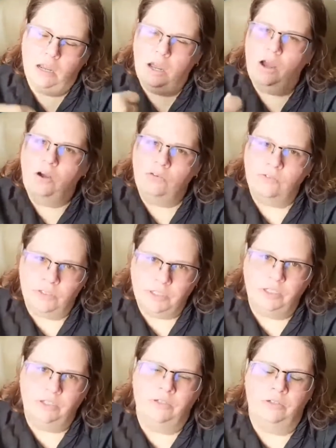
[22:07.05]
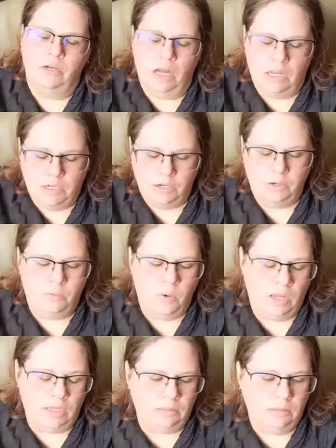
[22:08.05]
over 2, under
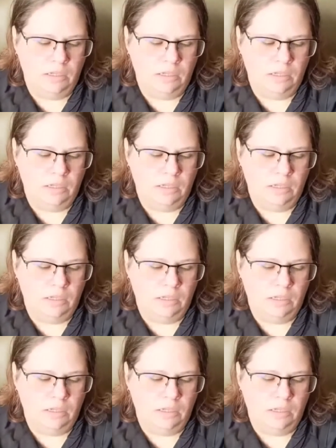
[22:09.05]
1.